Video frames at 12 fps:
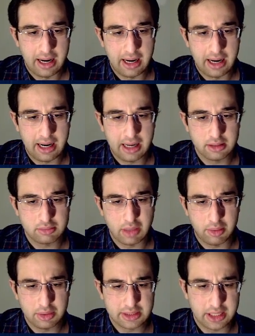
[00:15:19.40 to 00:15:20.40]
And I
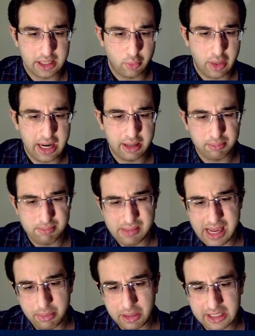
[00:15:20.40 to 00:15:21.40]
was like, wait,
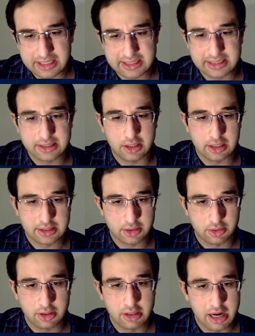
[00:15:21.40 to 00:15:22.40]
maybe this is not
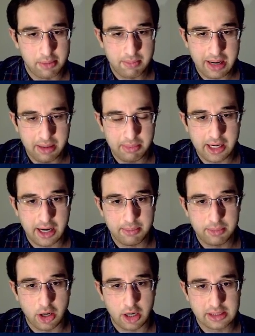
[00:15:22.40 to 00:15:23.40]
so clear. Maybe I'm
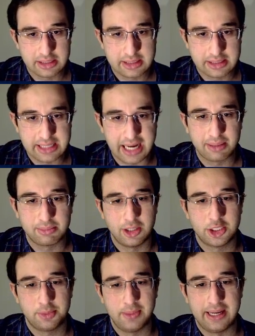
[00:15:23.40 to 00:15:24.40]
not that
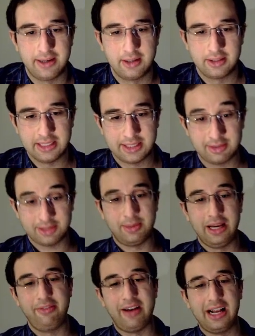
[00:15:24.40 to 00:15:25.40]
much better. This was my
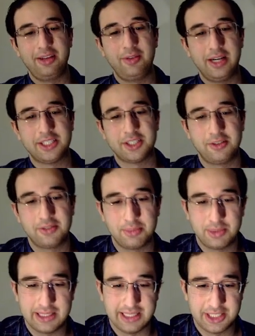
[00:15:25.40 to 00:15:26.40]
evaluation of the
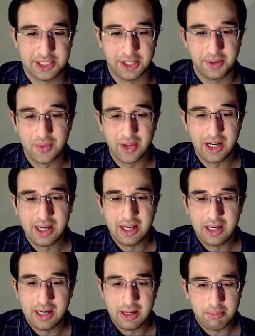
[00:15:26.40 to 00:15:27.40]
position.
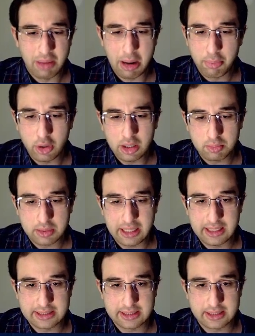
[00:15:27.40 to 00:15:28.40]
My opponent played
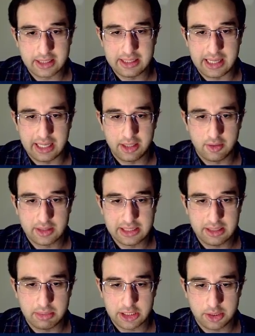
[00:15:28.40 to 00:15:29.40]
a slight
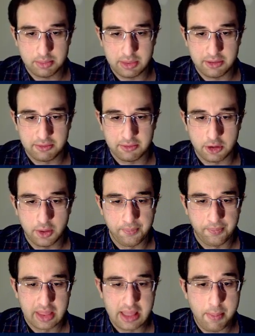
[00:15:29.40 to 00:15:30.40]
inaccuracy, bishop b4.
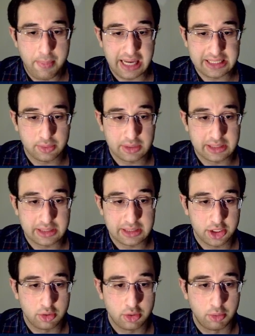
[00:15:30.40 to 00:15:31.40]
The best was
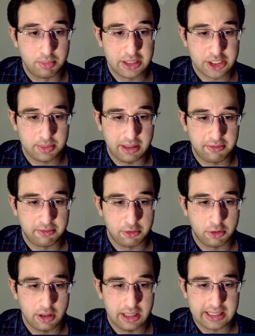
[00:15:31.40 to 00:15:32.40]
actually to go bishop
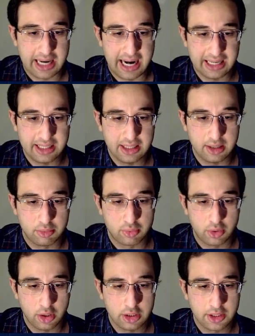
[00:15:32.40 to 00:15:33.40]
f4, attacking the
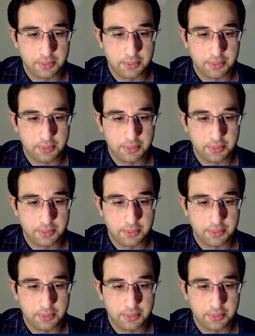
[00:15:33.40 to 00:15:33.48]
rook,